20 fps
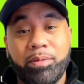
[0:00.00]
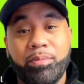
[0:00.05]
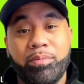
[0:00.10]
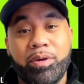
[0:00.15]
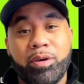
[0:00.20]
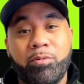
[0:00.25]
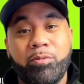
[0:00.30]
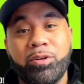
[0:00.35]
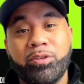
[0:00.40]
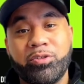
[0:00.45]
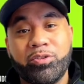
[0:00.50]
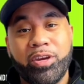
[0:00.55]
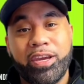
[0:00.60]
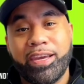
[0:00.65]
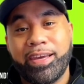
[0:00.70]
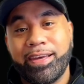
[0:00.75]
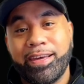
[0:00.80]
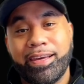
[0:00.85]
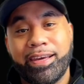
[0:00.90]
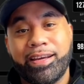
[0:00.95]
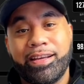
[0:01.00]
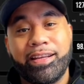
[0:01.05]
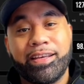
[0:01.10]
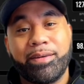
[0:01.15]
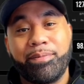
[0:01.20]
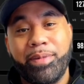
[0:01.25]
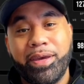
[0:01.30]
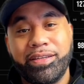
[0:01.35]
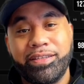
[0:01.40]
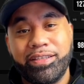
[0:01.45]
Pick one track, click
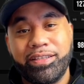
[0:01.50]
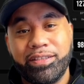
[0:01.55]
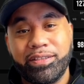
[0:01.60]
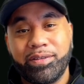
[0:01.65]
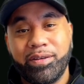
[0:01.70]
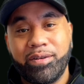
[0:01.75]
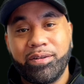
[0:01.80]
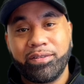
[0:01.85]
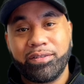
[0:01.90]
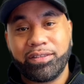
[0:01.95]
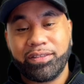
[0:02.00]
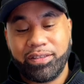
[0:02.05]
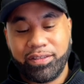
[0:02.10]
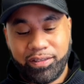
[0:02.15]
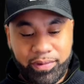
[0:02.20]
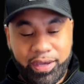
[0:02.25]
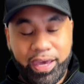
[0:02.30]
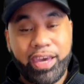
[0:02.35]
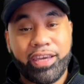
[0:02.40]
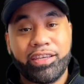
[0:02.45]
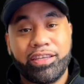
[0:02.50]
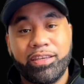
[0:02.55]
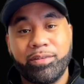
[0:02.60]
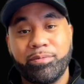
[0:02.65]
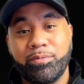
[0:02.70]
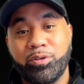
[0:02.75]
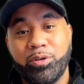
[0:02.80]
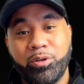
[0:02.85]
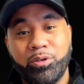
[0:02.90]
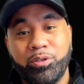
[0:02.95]
matching songs, Axiom
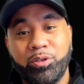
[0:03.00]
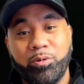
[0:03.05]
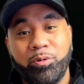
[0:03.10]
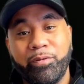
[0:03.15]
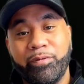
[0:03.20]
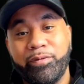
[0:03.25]
shows you what